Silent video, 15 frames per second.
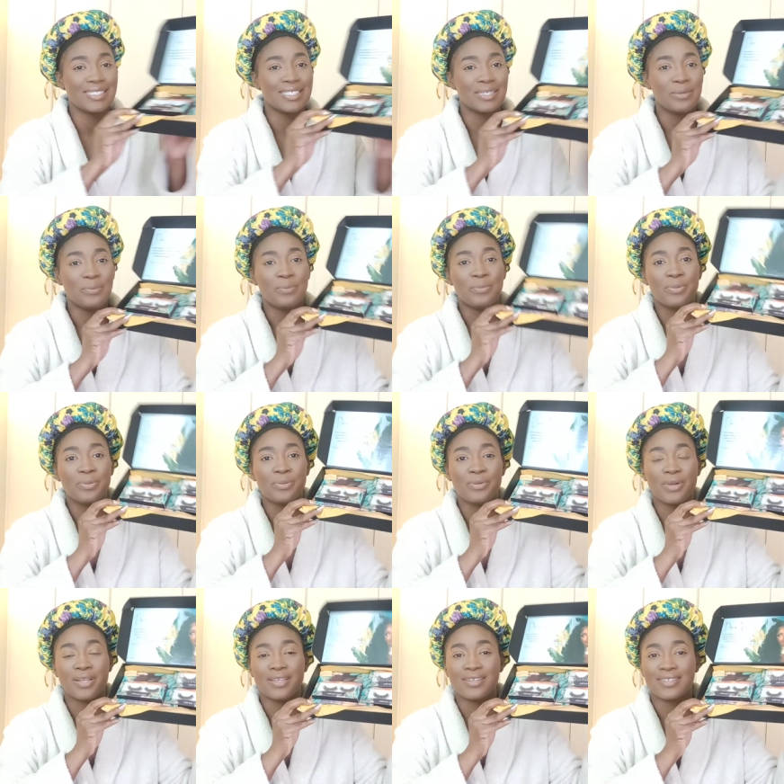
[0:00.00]
the
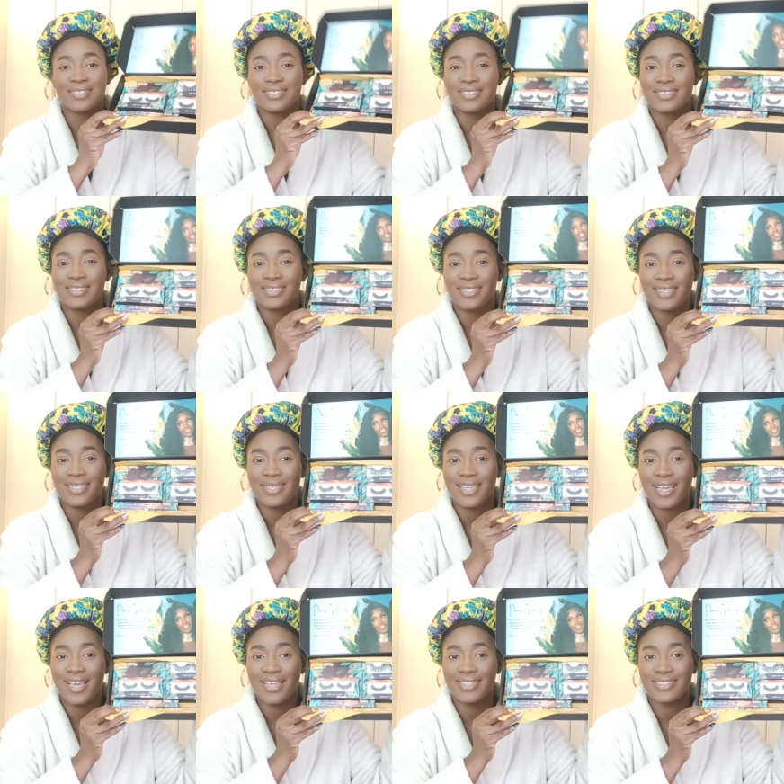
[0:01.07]
products.
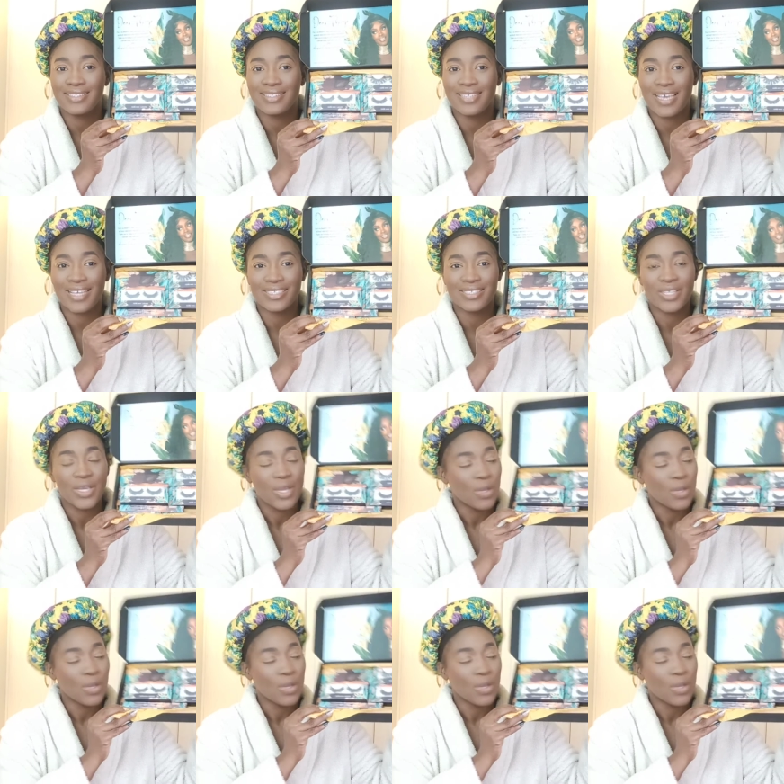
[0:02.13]
Look at that.